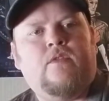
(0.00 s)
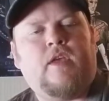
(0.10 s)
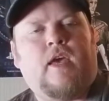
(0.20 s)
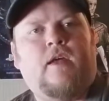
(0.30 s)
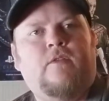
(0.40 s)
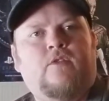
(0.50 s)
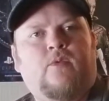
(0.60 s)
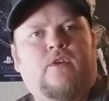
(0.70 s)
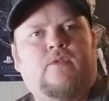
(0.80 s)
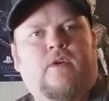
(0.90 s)
Yeah,
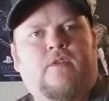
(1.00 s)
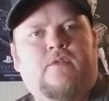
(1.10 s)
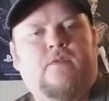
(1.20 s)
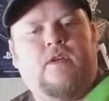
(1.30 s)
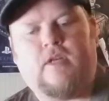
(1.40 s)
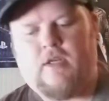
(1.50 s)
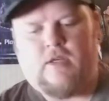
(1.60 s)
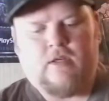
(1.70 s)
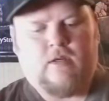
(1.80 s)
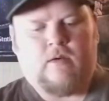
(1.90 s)
2012.
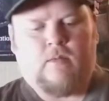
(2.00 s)
I